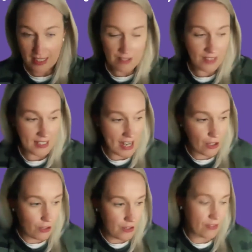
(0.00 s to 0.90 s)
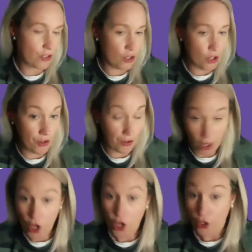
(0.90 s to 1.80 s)
If they tell you they've got 200,
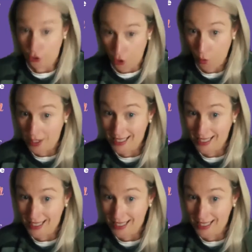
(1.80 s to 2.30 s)
you want